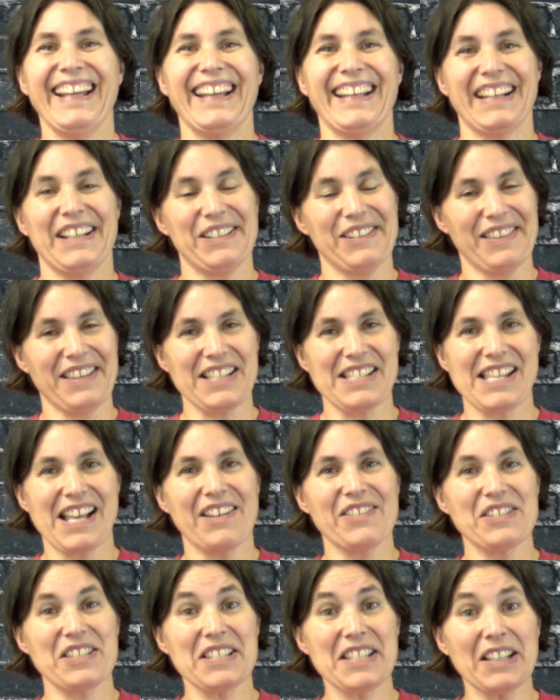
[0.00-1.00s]
And I know that
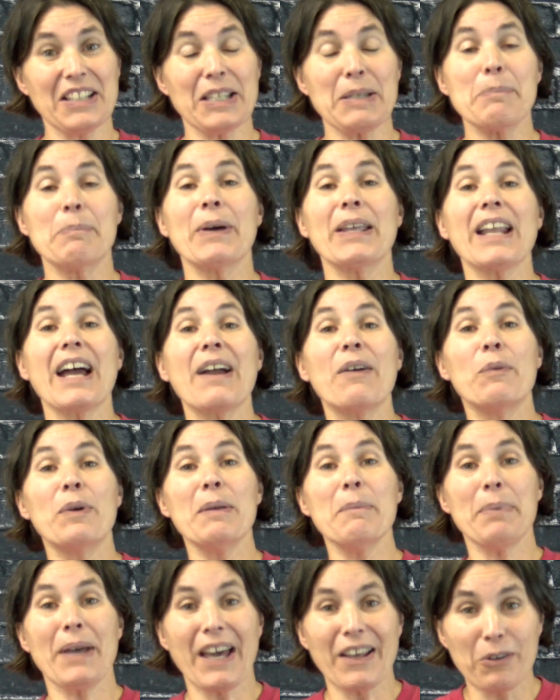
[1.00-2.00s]
sounds silly, but I
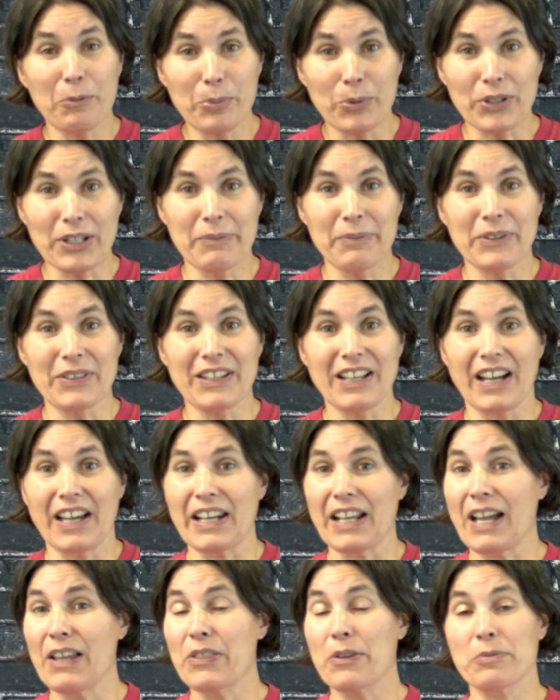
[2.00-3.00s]
went paddleboarding with
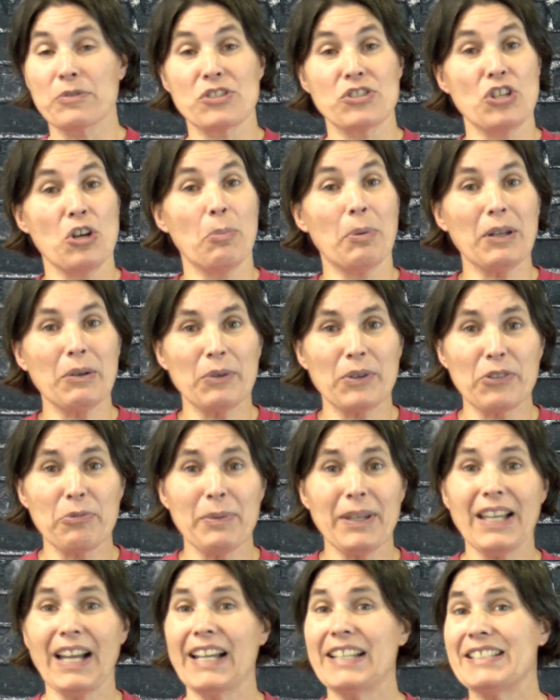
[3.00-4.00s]
God. I, there was nobody with
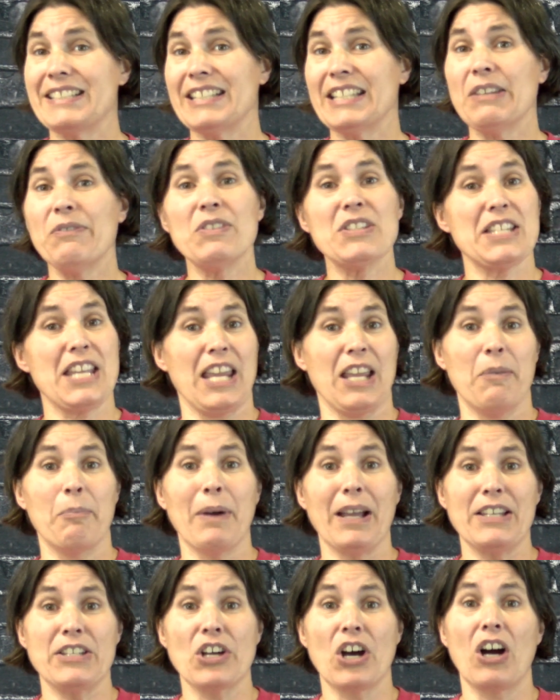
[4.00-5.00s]
me. I didn't even take
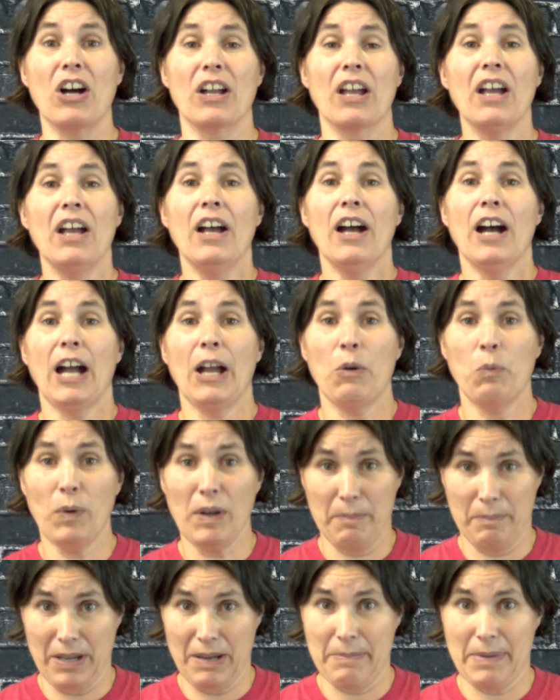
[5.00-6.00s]
my dog. I
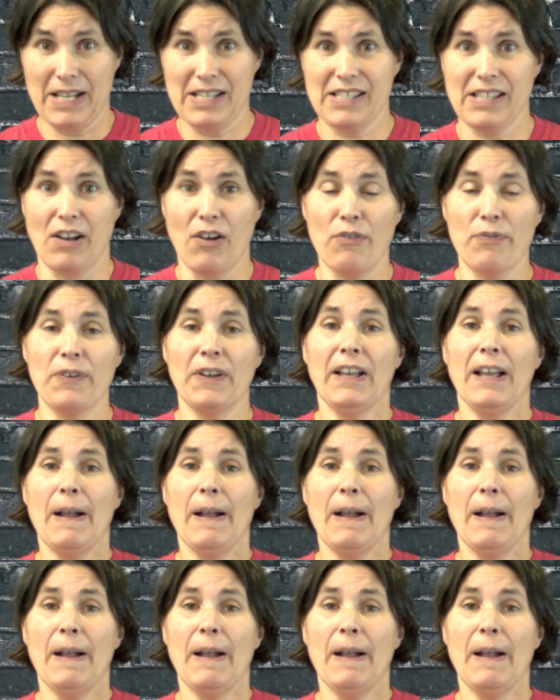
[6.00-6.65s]
went by myself.